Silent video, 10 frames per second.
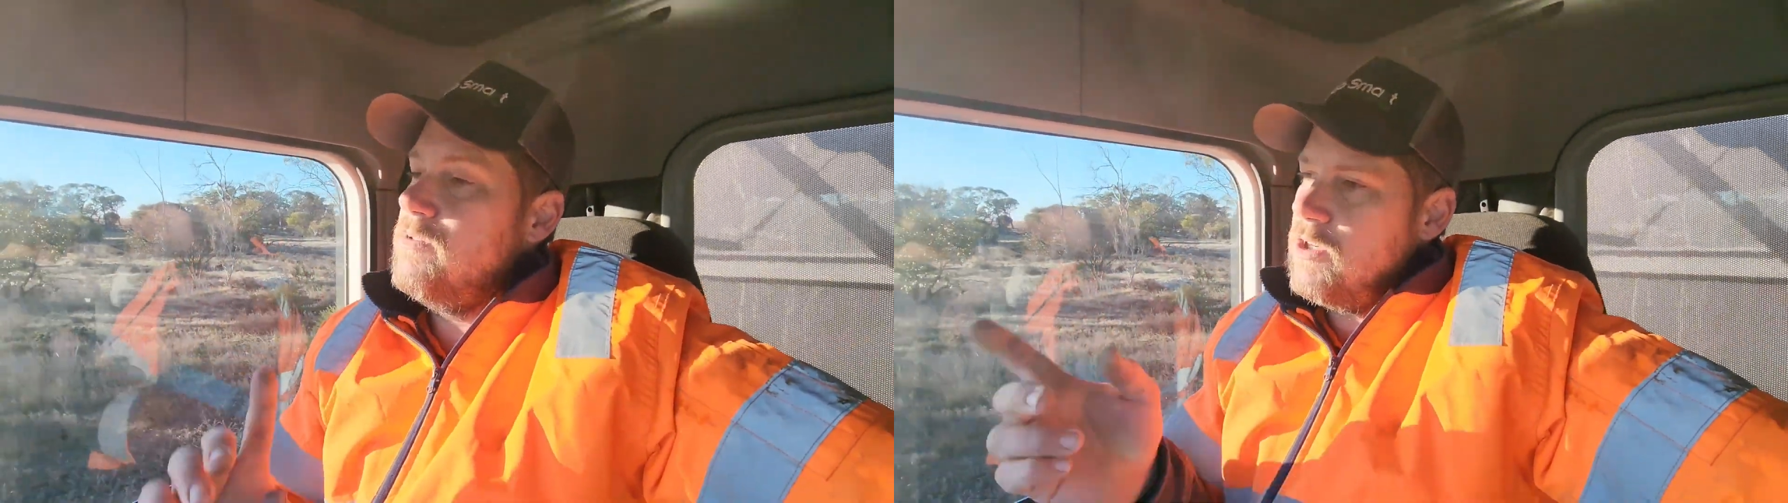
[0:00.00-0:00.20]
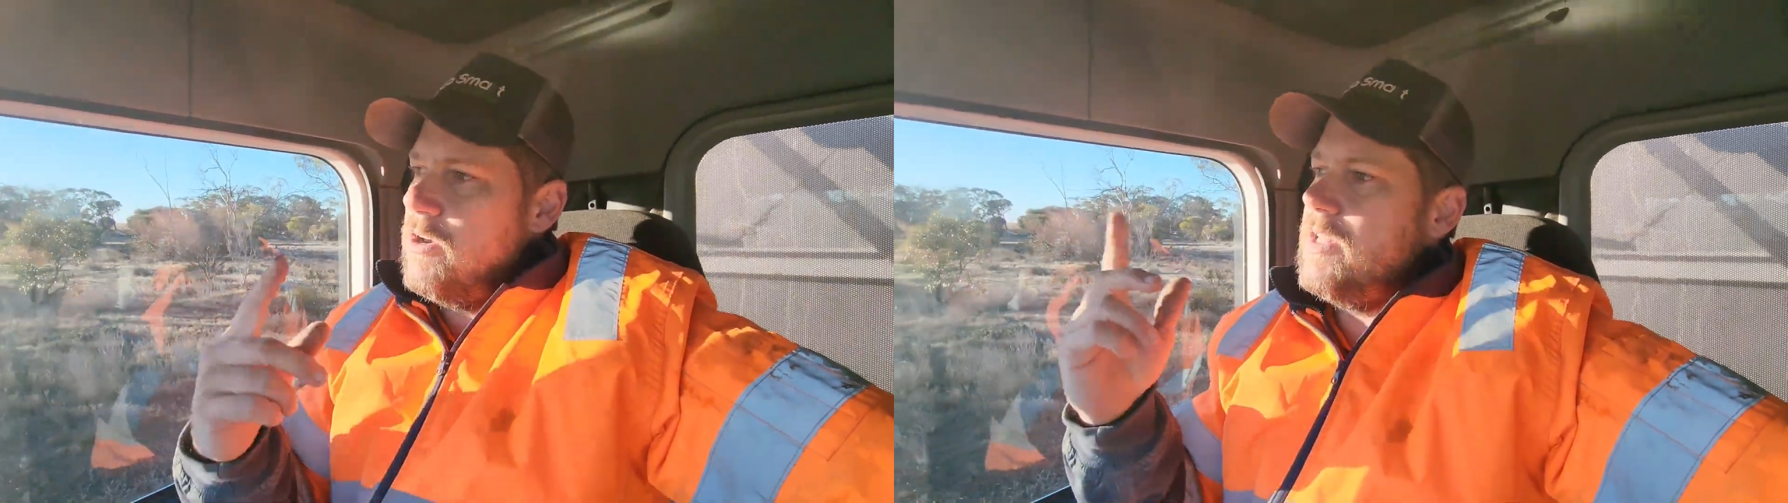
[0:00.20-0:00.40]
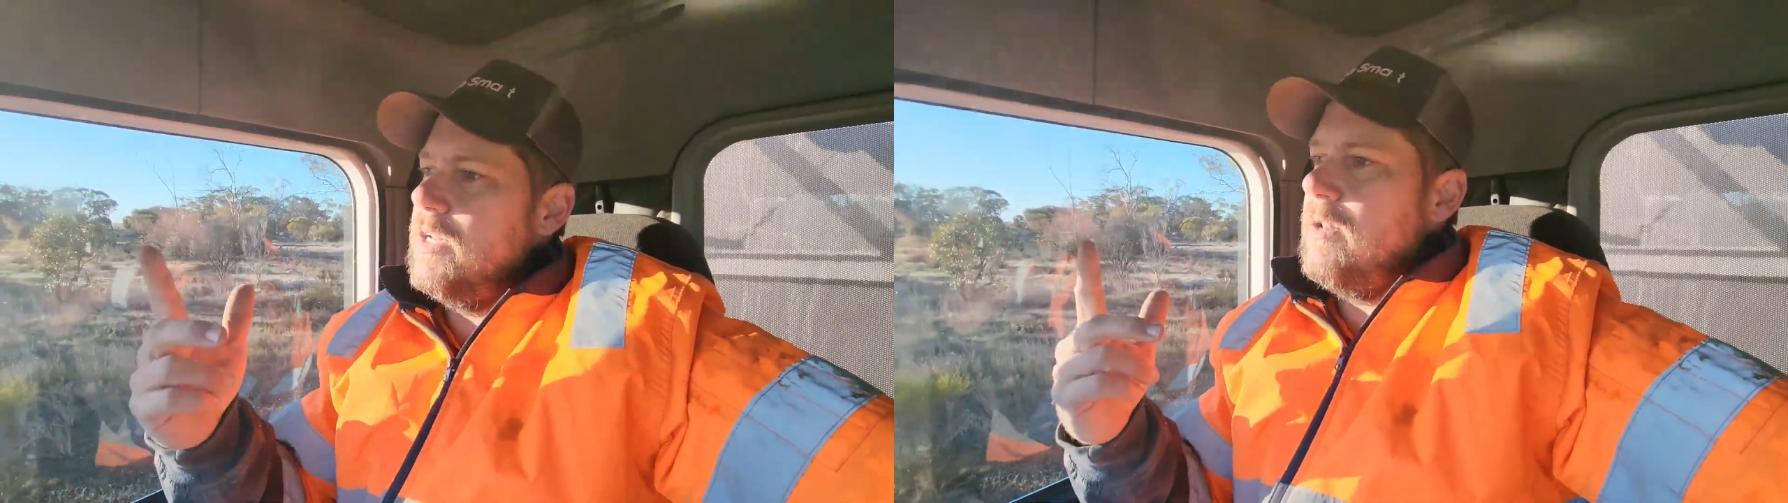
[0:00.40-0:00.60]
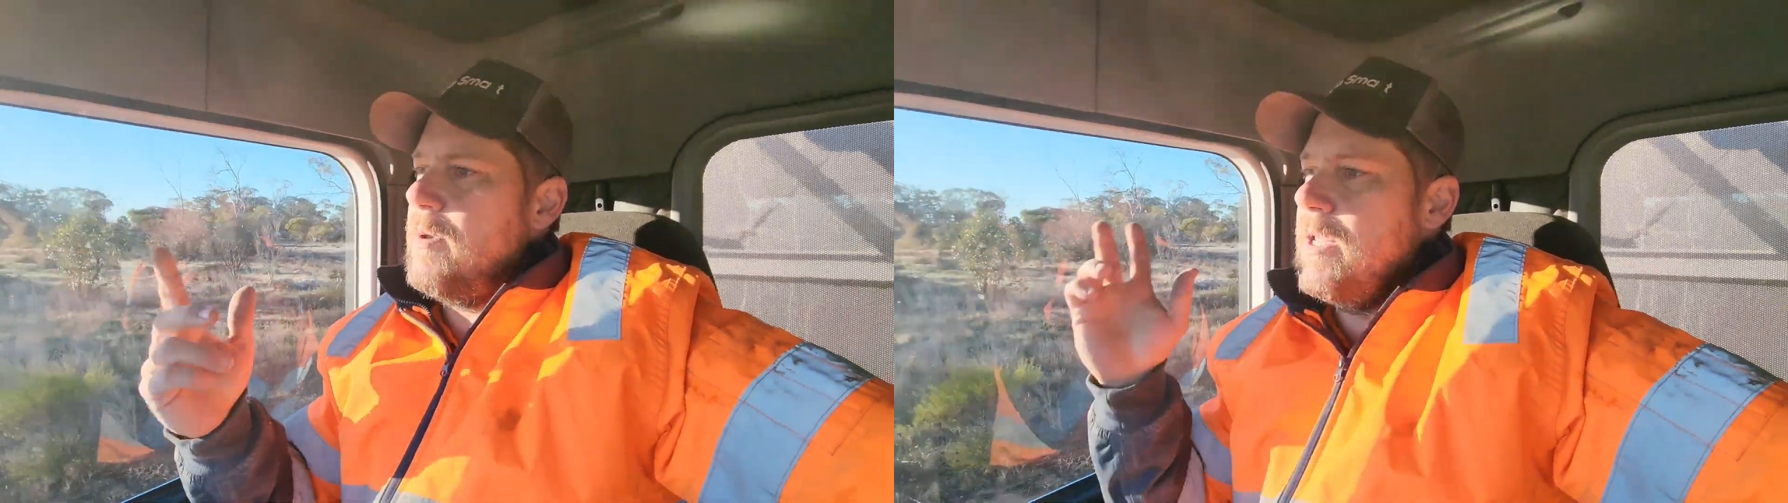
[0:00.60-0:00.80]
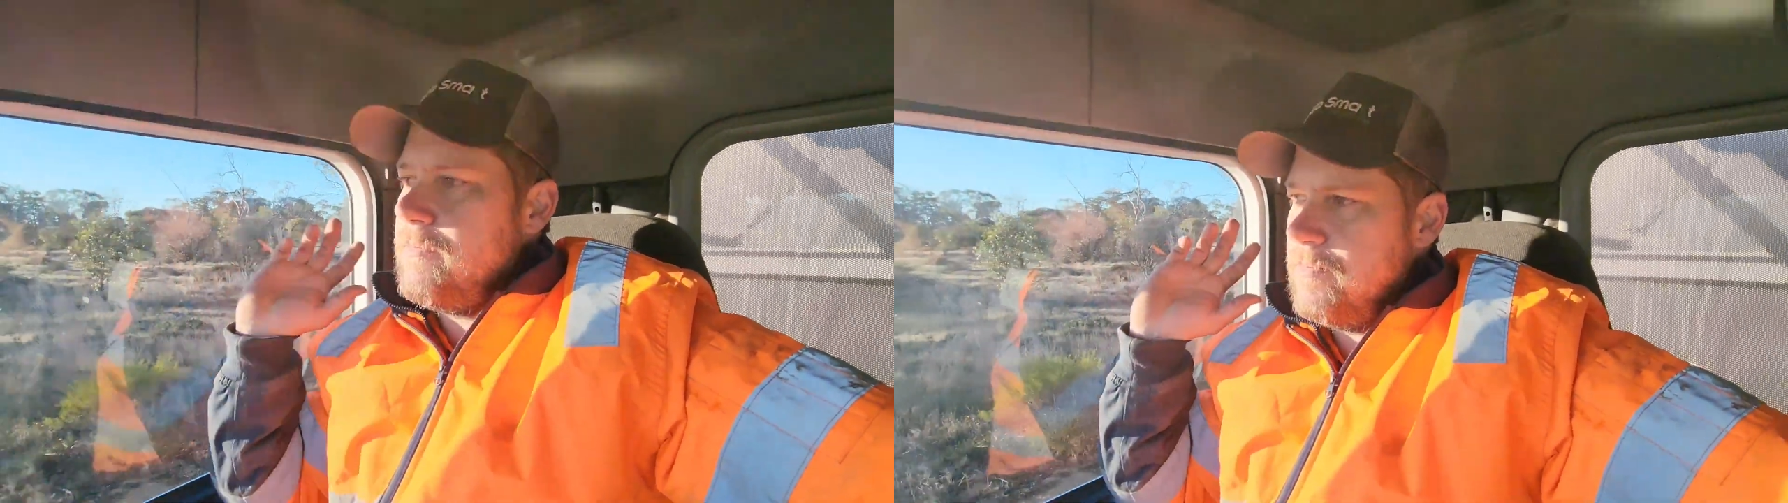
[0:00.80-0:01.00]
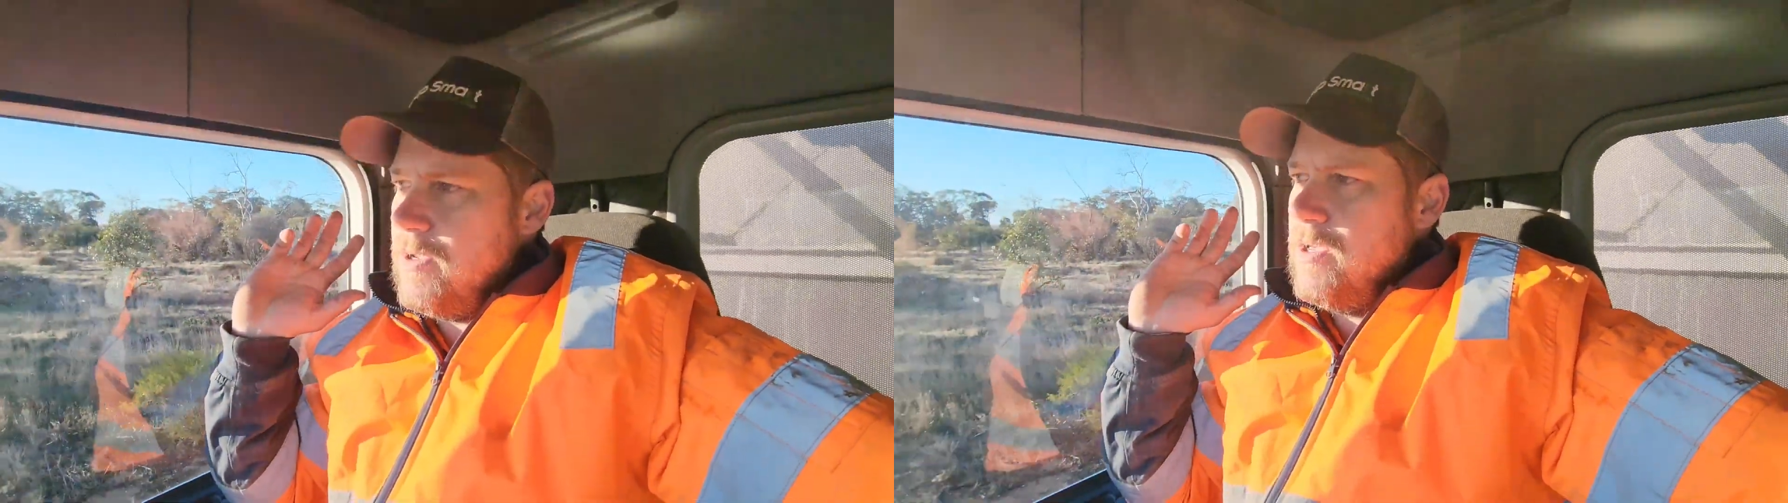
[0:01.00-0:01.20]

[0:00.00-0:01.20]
sow the little bit,